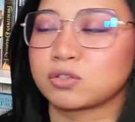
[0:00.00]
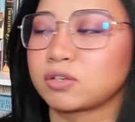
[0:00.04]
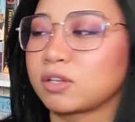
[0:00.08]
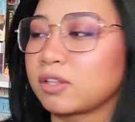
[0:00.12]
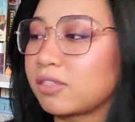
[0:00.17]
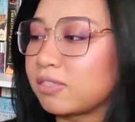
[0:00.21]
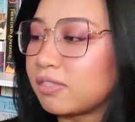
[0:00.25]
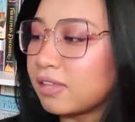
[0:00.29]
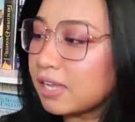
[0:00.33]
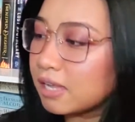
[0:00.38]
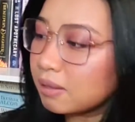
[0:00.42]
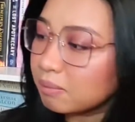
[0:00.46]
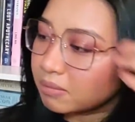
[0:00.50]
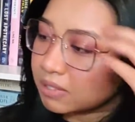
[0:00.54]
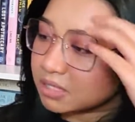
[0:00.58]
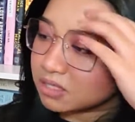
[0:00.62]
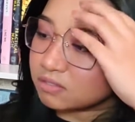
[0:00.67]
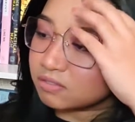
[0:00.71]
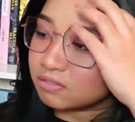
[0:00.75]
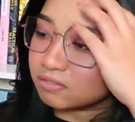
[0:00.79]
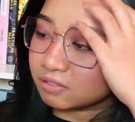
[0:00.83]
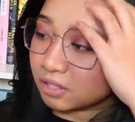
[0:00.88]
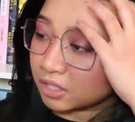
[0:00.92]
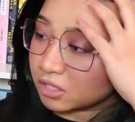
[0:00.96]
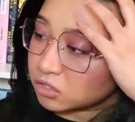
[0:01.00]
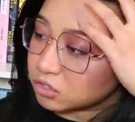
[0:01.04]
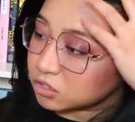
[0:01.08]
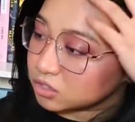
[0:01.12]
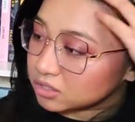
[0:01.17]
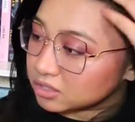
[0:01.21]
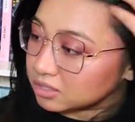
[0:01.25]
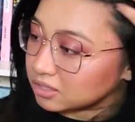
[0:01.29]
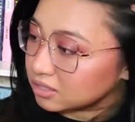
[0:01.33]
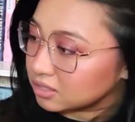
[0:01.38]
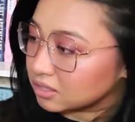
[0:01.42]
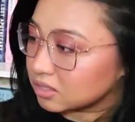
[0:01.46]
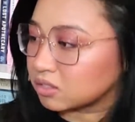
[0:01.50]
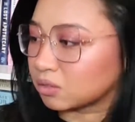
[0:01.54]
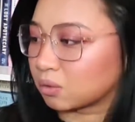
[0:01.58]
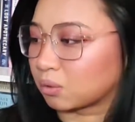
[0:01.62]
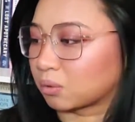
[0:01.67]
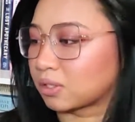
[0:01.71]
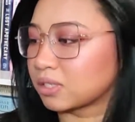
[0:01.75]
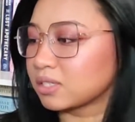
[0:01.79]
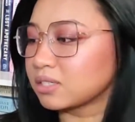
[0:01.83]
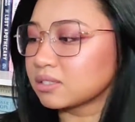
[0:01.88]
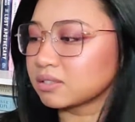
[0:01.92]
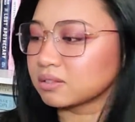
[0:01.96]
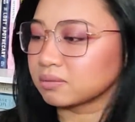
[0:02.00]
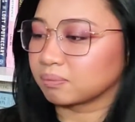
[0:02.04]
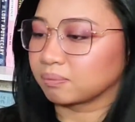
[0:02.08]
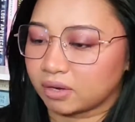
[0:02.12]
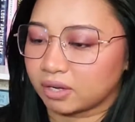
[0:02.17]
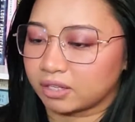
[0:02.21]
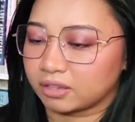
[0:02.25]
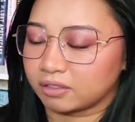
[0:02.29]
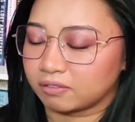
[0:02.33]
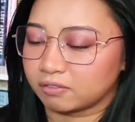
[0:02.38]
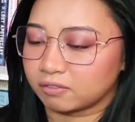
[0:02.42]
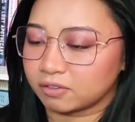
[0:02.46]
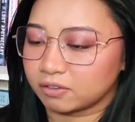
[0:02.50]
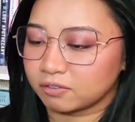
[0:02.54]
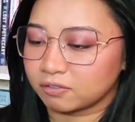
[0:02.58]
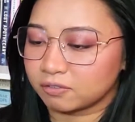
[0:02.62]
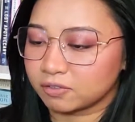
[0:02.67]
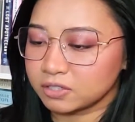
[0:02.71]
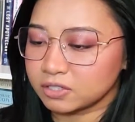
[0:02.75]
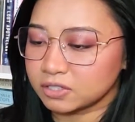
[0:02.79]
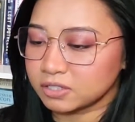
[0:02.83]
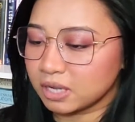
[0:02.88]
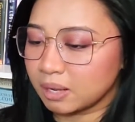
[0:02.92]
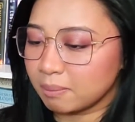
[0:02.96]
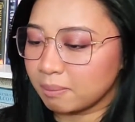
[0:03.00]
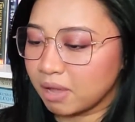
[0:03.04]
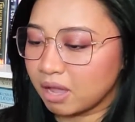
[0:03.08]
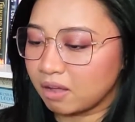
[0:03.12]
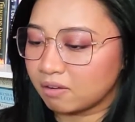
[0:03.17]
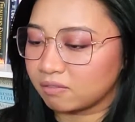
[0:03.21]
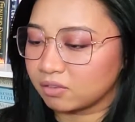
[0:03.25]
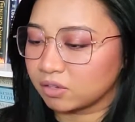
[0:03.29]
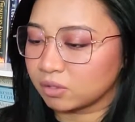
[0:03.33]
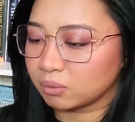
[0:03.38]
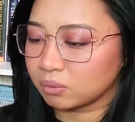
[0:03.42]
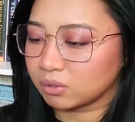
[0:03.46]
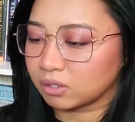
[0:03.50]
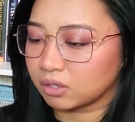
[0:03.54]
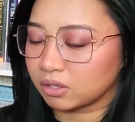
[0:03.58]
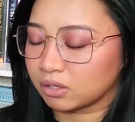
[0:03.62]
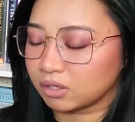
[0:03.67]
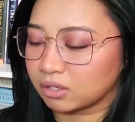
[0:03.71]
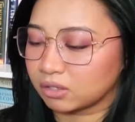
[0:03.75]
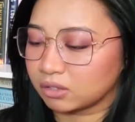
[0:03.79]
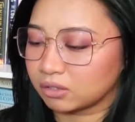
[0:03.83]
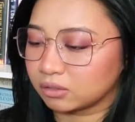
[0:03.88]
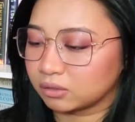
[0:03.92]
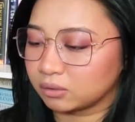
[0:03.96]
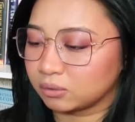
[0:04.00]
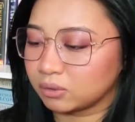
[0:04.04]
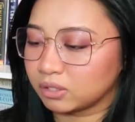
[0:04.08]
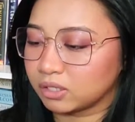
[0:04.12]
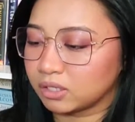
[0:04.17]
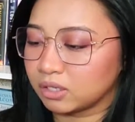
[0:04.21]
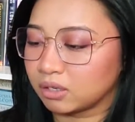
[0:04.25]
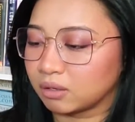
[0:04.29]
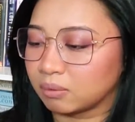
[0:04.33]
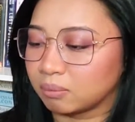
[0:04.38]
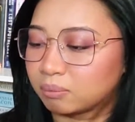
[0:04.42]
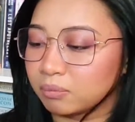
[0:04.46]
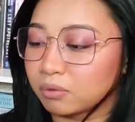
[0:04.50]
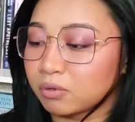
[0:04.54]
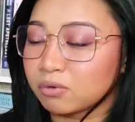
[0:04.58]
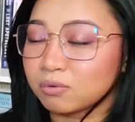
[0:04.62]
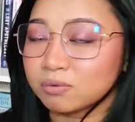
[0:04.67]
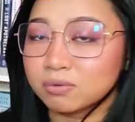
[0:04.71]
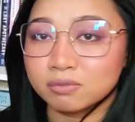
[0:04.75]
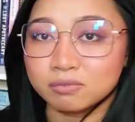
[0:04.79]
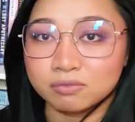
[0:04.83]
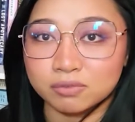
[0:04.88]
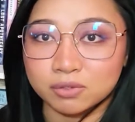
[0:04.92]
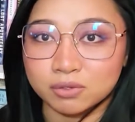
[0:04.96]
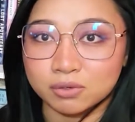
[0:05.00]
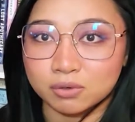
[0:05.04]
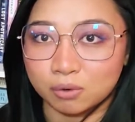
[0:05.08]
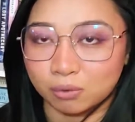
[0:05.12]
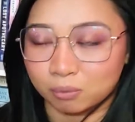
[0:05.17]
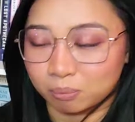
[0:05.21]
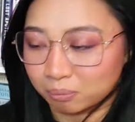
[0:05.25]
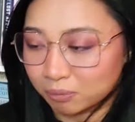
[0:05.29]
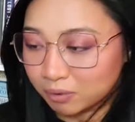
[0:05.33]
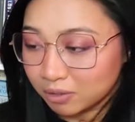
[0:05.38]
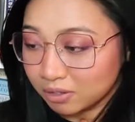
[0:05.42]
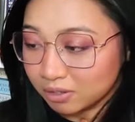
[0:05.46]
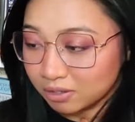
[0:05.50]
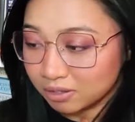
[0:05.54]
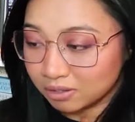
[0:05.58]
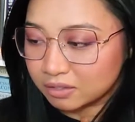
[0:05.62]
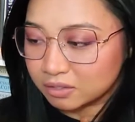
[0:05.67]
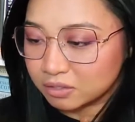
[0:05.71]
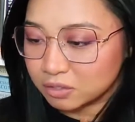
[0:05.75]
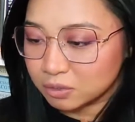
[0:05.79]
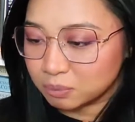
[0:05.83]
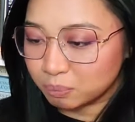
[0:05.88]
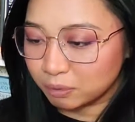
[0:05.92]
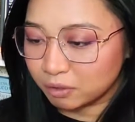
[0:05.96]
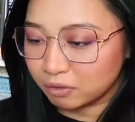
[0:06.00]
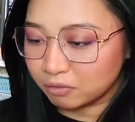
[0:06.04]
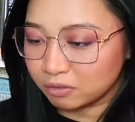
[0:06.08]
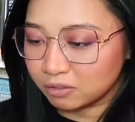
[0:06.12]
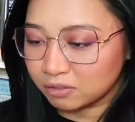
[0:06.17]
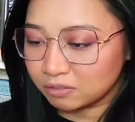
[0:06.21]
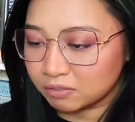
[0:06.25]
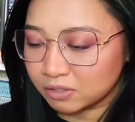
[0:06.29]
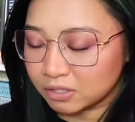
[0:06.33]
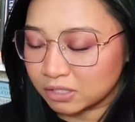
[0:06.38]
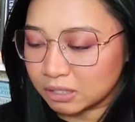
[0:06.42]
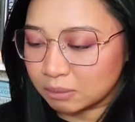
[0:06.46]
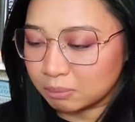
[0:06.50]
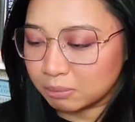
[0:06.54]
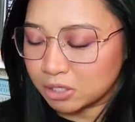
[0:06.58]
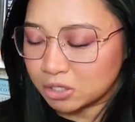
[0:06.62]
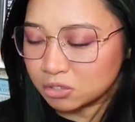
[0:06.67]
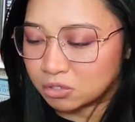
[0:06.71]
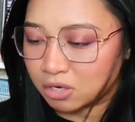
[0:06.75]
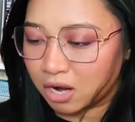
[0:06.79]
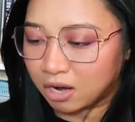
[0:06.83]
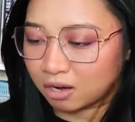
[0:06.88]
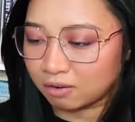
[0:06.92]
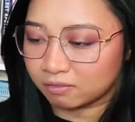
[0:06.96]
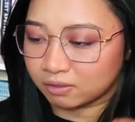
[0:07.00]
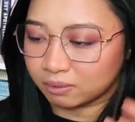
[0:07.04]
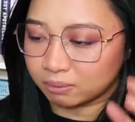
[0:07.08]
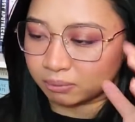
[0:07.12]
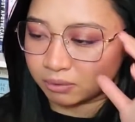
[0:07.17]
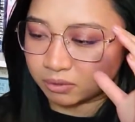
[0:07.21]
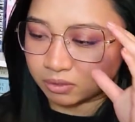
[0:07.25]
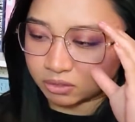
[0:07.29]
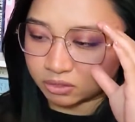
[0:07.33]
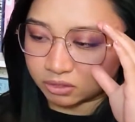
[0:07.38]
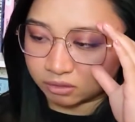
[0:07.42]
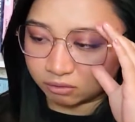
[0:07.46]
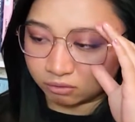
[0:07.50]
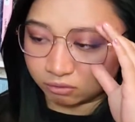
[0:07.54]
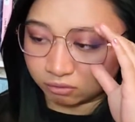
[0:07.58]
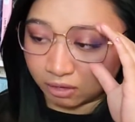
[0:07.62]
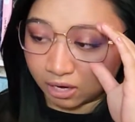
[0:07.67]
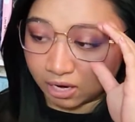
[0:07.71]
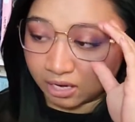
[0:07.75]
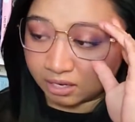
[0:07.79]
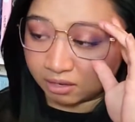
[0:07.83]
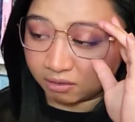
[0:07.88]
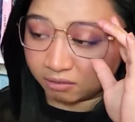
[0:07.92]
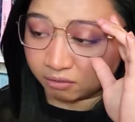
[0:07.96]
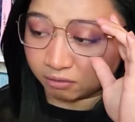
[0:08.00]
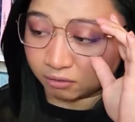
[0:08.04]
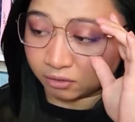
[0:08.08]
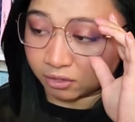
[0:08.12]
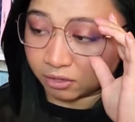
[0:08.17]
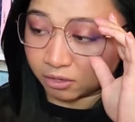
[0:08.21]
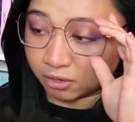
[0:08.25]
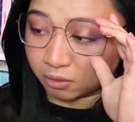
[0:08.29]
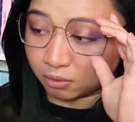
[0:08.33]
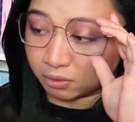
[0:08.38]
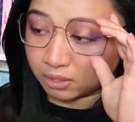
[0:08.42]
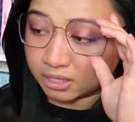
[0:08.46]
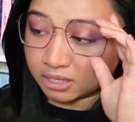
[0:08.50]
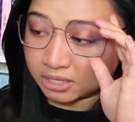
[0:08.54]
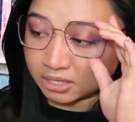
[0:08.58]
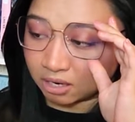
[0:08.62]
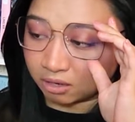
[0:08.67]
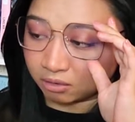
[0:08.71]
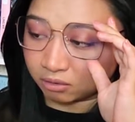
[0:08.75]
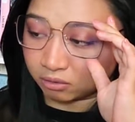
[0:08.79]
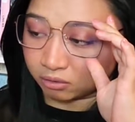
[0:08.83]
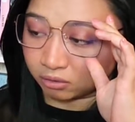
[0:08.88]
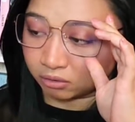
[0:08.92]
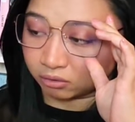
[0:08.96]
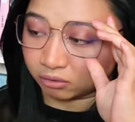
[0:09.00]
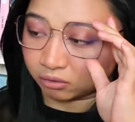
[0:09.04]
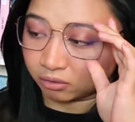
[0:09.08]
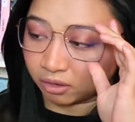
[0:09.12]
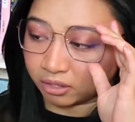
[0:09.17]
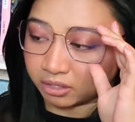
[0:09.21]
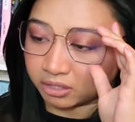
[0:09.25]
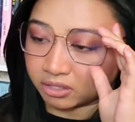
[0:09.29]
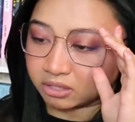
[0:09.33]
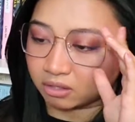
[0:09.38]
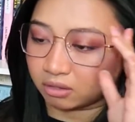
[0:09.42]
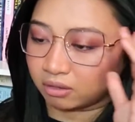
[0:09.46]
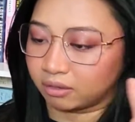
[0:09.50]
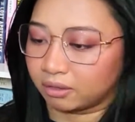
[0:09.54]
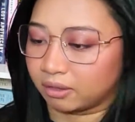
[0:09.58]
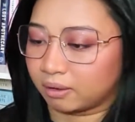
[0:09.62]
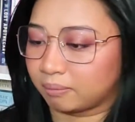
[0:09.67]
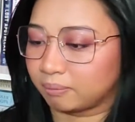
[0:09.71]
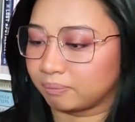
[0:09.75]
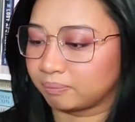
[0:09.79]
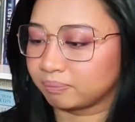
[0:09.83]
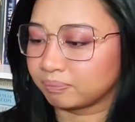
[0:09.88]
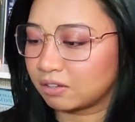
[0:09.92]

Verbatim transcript: So the theme is Vengeance is Yours. Great. For the first time ever, we are including a book review notebook. This is perfect for keeping track of the books you've read and for noting down your thoughts on them.